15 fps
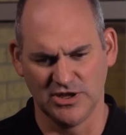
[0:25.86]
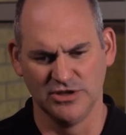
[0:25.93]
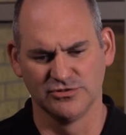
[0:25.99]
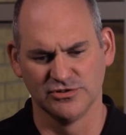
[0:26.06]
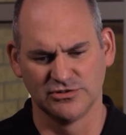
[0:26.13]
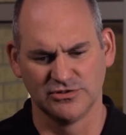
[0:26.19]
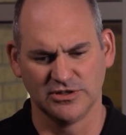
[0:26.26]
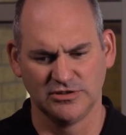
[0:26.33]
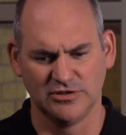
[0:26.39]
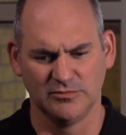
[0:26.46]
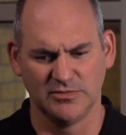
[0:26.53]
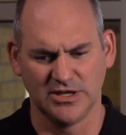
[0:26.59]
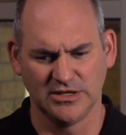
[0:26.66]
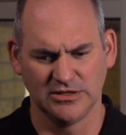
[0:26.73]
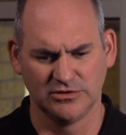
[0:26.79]
interesting to
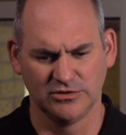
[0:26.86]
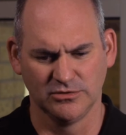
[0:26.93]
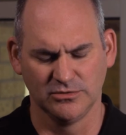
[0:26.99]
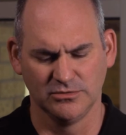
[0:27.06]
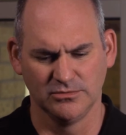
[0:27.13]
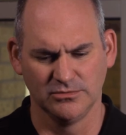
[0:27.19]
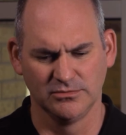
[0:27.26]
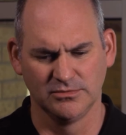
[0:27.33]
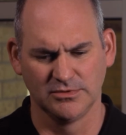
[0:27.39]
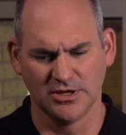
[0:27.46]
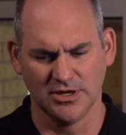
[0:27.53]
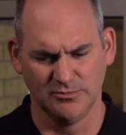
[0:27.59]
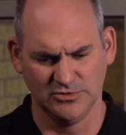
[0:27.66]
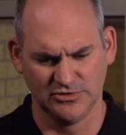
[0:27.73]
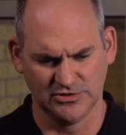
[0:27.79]
me to
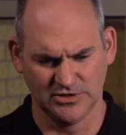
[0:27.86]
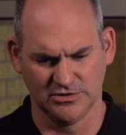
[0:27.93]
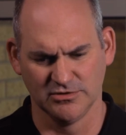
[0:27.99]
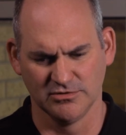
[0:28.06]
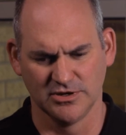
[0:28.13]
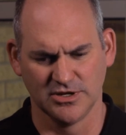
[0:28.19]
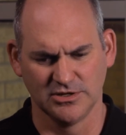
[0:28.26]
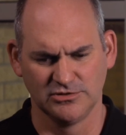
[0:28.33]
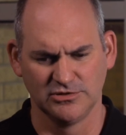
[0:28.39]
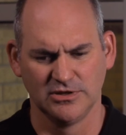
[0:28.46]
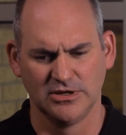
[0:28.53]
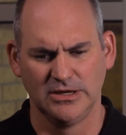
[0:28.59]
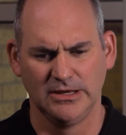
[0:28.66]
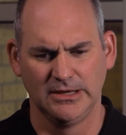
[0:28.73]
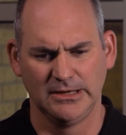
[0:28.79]
come to Cedar Ridge
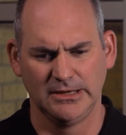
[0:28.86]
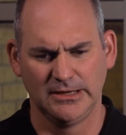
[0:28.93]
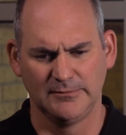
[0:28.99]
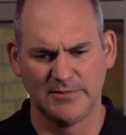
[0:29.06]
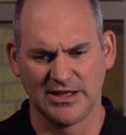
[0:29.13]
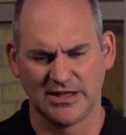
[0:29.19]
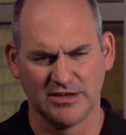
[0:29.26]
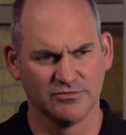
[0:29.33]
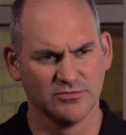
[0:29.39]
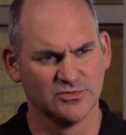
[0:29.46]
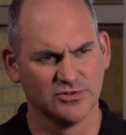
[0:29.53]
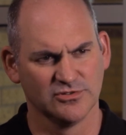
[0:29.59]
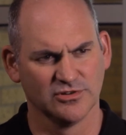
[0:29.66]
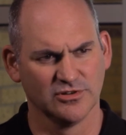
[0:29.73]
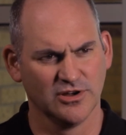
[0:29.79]
um, I came from
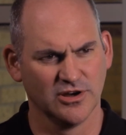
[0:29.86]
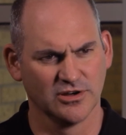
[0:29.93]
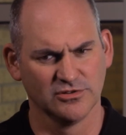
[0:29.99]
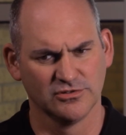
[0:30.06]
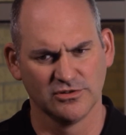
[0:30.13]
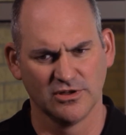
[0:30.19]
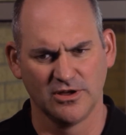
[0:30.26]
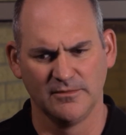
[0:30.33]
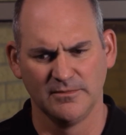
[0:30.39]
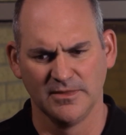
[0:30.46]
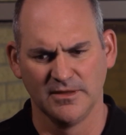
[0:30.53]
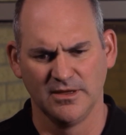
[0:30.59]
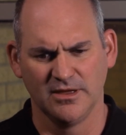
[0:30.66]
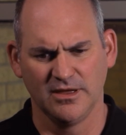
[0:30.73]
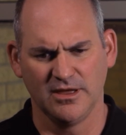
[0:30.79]
Central Arkansas
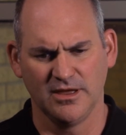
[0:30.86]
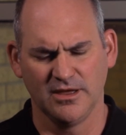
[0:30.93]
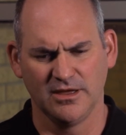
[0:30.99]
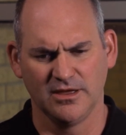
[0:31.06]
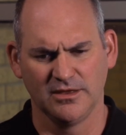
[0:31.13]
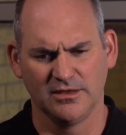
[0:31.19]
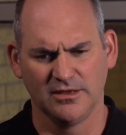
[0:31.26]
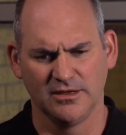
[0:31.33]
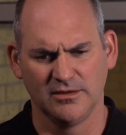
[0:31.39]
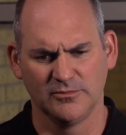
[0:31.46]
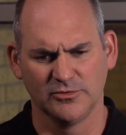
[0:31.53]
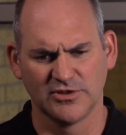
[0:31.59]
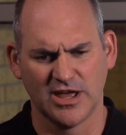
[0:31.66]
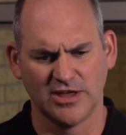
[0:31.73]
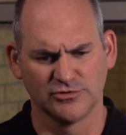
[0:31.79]
and um,
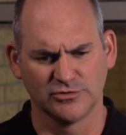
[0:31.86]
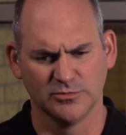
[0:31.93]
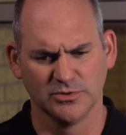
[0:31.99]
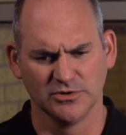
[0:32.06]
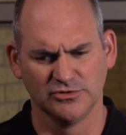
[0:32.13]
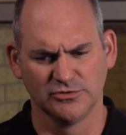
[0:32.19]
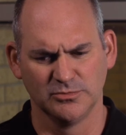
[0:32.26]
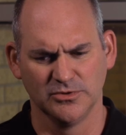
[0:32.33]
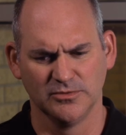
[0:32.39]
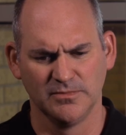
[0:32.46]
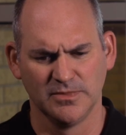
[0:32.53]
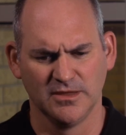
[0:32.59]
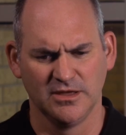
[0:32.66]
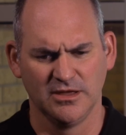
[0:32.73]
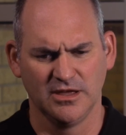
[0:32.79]
was a high school principal,
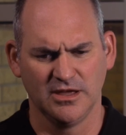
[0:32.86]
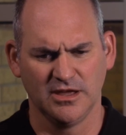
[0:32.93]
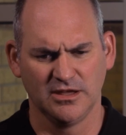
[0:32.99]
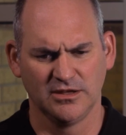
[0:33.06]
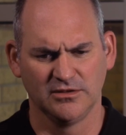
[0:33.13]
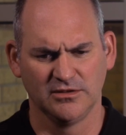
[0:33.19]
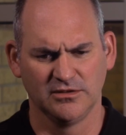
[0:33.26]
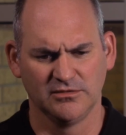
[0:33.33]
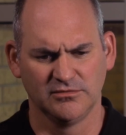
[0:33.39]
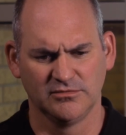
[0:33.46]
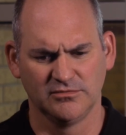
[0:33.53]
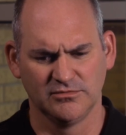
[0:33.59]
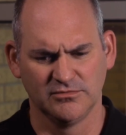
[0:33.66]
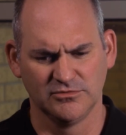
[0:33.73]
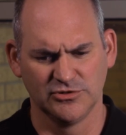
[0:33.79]
and
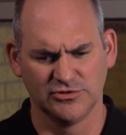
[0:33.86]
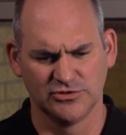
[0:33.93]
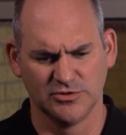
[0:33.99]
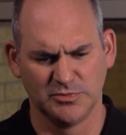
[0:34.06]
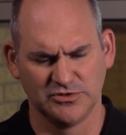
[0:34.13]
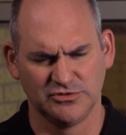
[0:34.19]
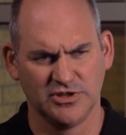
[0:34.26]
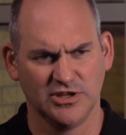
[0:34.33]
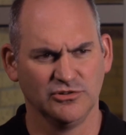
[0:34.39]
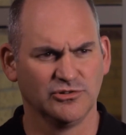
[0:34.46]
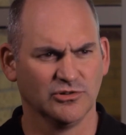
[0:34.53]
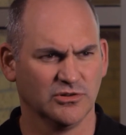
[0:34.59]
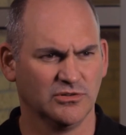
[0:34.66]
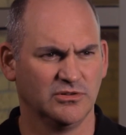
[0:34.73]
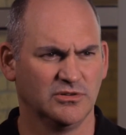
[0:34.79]
just the
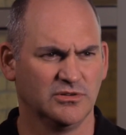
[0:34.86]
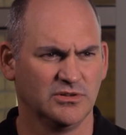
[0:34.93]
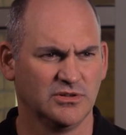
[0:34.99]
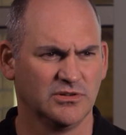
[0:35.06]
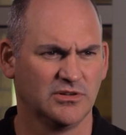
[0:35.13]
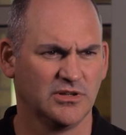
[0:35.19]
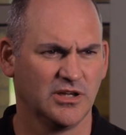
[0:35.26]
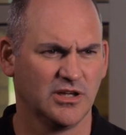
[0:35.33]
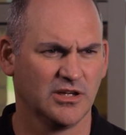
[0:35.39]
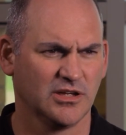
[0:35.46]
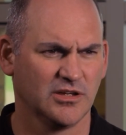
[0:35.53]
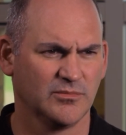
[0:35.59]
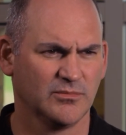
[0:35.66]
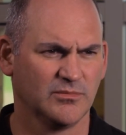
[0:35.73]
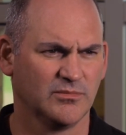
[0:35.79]
potential
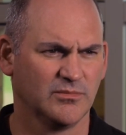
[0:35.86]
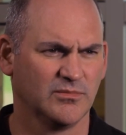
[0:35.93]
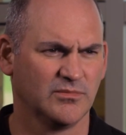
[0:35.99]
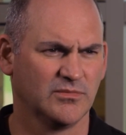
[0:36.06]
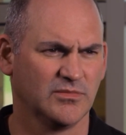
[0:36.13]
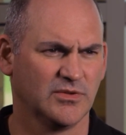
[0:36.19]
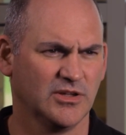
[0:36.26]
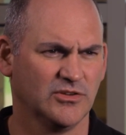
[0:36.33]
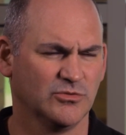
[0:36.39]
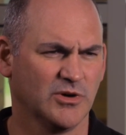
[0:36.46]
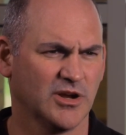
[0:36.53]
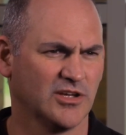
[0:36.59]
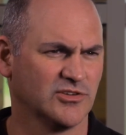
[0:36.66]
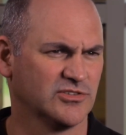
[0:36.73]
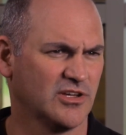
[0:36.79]
um, is
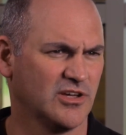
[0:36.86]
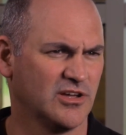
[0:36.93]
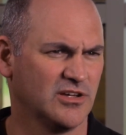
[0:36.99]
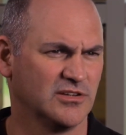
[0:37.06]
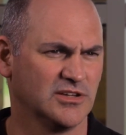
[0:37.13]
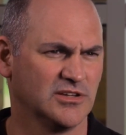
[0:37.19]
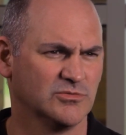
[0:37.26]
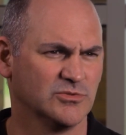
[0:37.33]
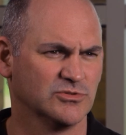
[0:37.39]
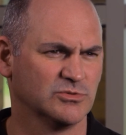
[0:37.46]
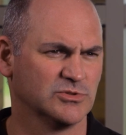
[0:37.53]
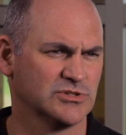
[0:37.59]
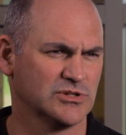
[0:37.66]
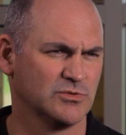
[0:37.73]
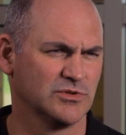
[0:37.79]
what I saw and was,
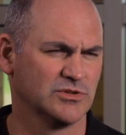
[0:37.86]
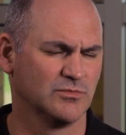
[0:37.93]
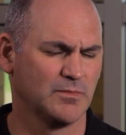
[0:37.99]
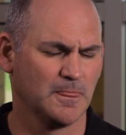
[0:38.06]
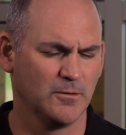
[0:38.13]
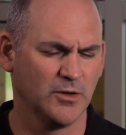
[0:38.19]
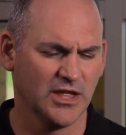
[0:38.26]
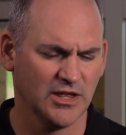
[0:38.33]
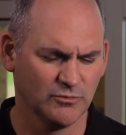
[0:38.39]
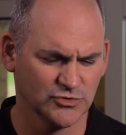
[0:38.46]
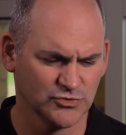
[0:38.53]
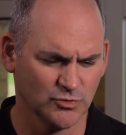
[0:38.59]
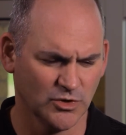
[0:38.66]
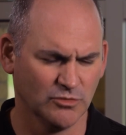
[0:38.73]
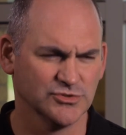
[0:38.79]
was it, and
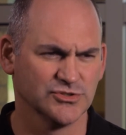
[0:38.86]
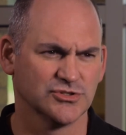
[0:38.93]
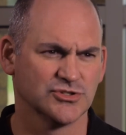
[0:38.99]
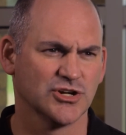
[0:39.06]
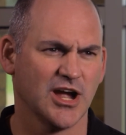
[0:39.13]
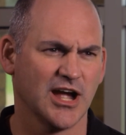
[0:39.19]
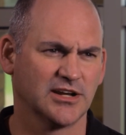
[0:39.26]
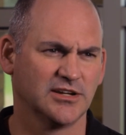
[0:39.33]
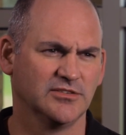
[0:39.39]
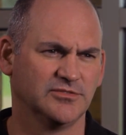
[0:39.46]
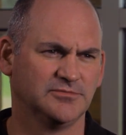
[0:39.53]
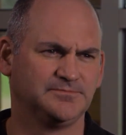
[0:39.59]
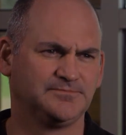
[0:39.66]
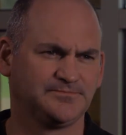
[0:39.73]
was what was attractive.